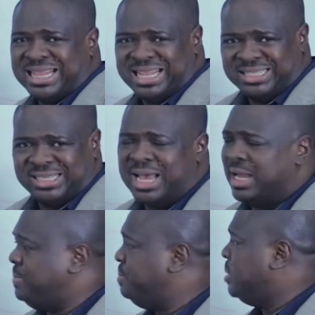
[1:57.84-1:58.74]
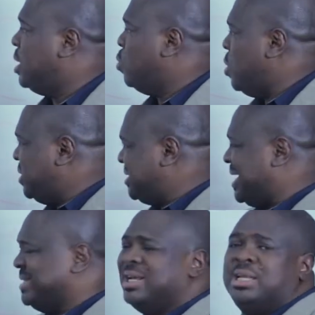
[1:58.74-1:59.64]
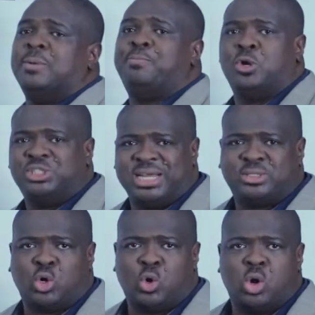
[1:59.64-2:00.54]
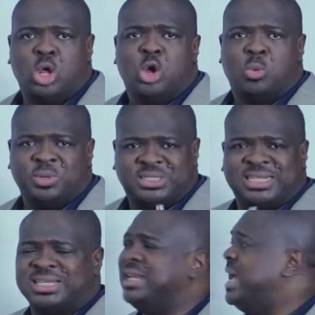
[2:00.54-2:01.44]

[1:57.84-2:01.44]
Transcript: at that time when we started the project or when we started